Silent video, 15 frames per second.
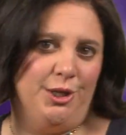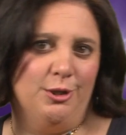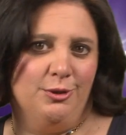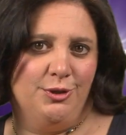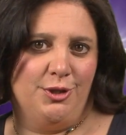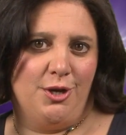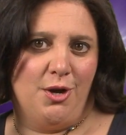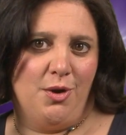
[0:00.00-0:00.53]

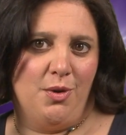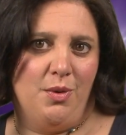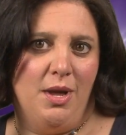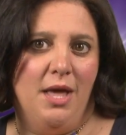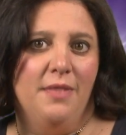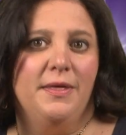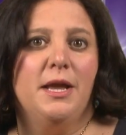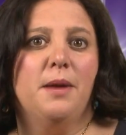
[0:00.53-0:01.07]
years ago,
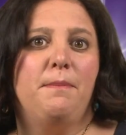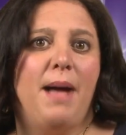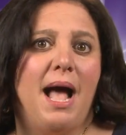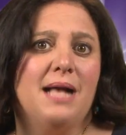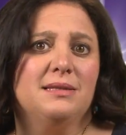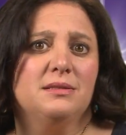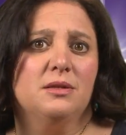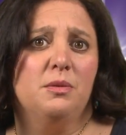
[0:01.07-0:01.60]
the
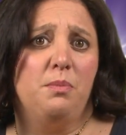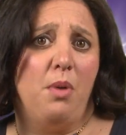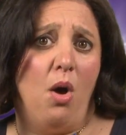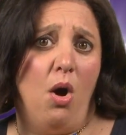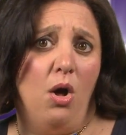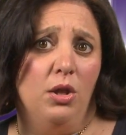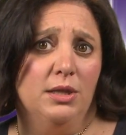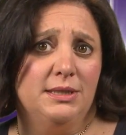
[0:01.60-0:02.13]
Apostle
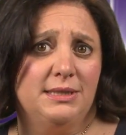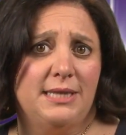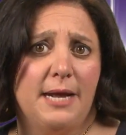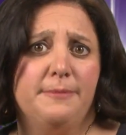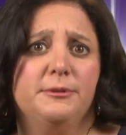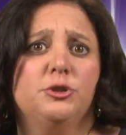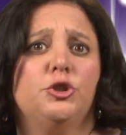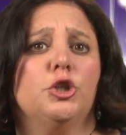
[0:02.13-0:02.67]
Paul
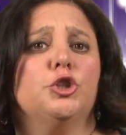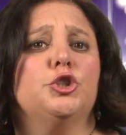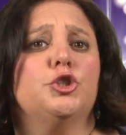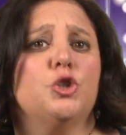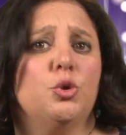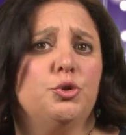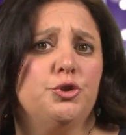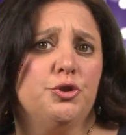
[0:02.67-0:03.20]
established a
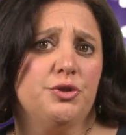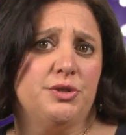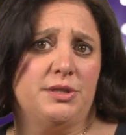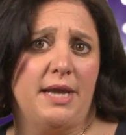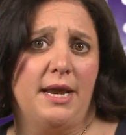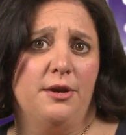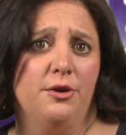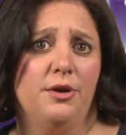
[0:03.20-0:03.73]
social
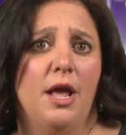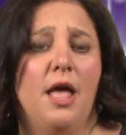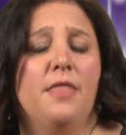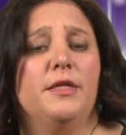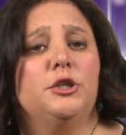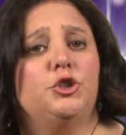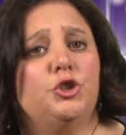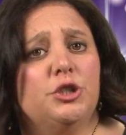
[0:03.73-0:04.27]
standard
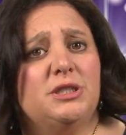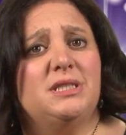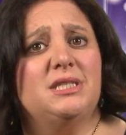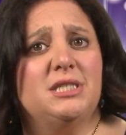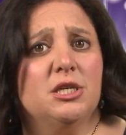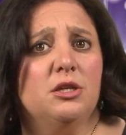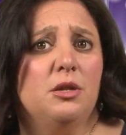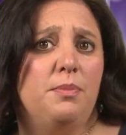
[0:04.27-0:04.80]
that should
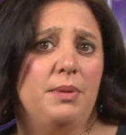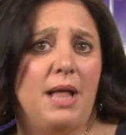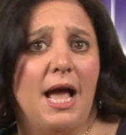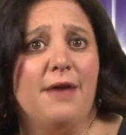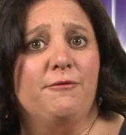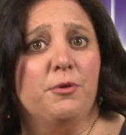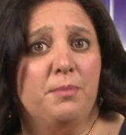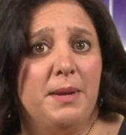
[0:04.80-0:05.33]
still
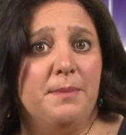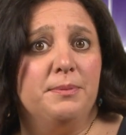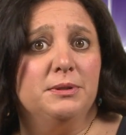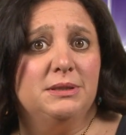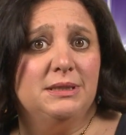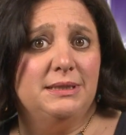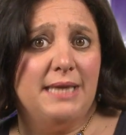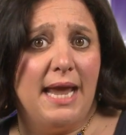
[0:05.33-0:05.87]
apply for people
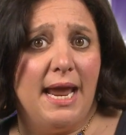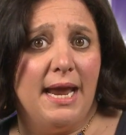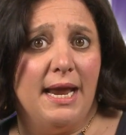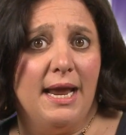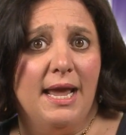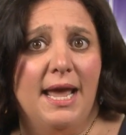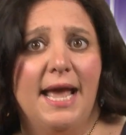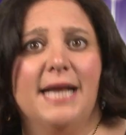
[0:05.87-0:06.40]

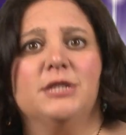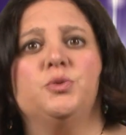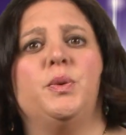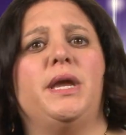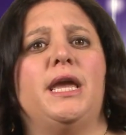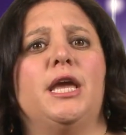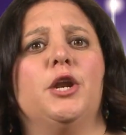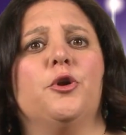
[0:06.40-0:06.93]
today as
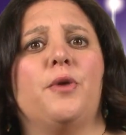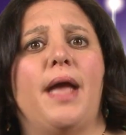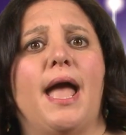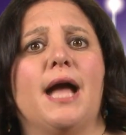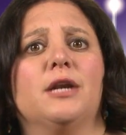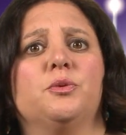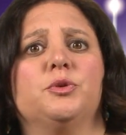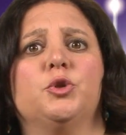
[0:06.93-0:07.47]
we
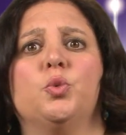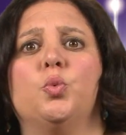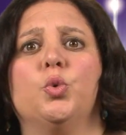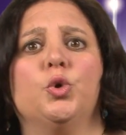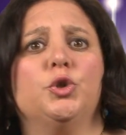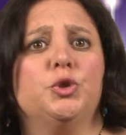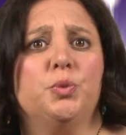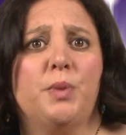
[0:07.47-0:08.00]
interact with the
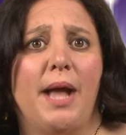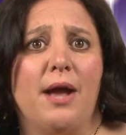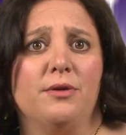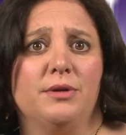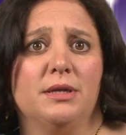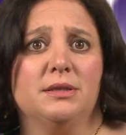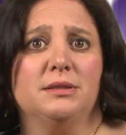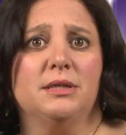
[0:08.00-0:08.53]
world
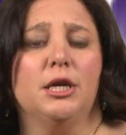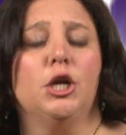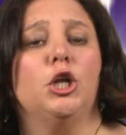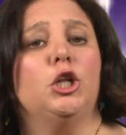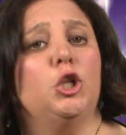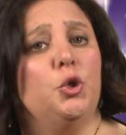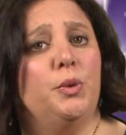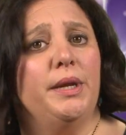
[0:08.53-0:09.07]
around us,
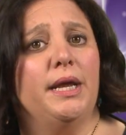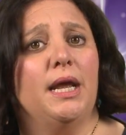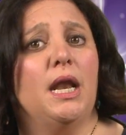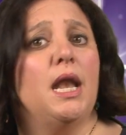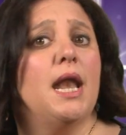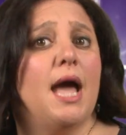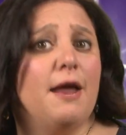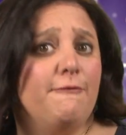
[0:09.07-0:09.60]
including
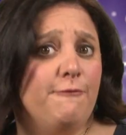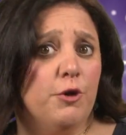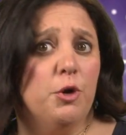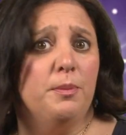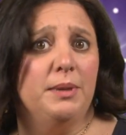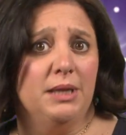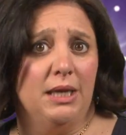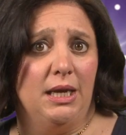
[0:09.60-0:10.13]

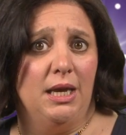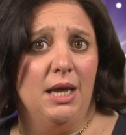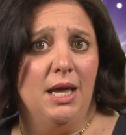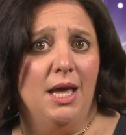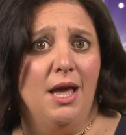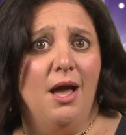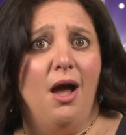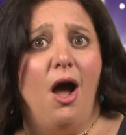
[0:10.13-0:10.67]
nonverbally.
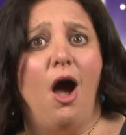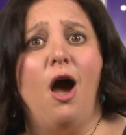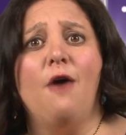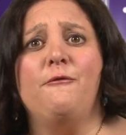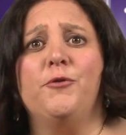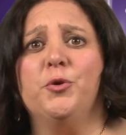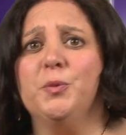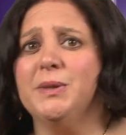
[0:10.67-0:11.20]

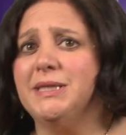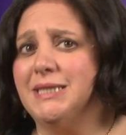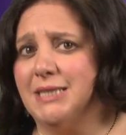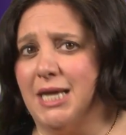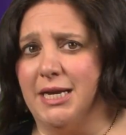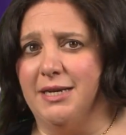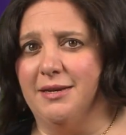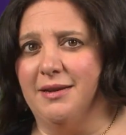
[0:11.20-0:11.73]
Often
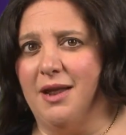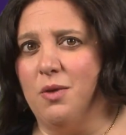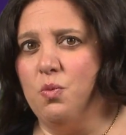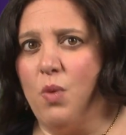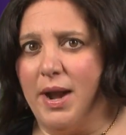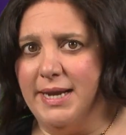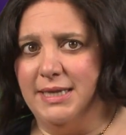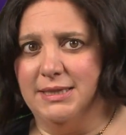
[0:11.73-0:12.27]
recited at
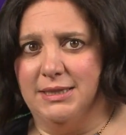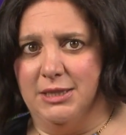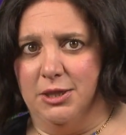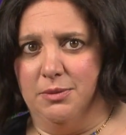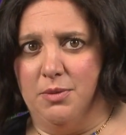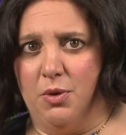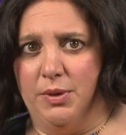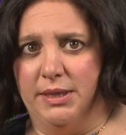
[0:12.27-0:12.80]
wedding
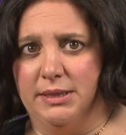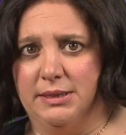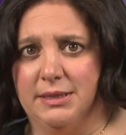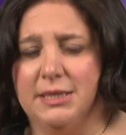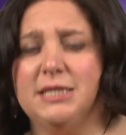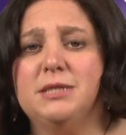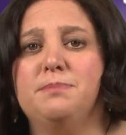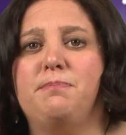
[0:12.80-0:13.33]
ceremonies,
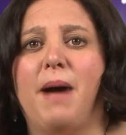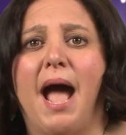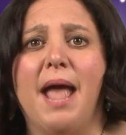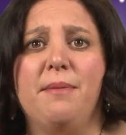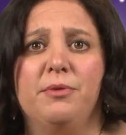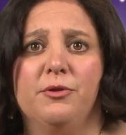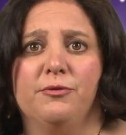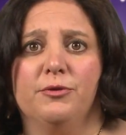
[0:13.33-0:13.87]
this
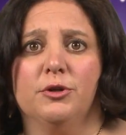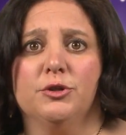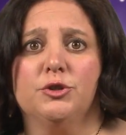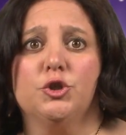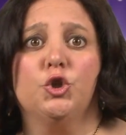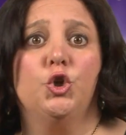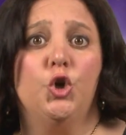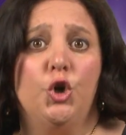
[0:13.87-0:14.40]
Bible
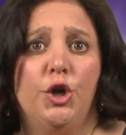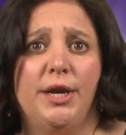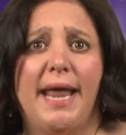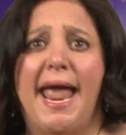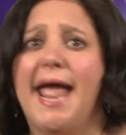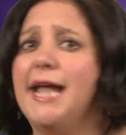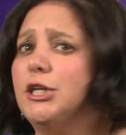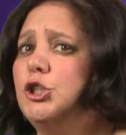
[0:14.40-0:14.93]
verse could
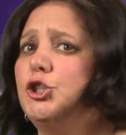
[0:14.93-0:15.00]
and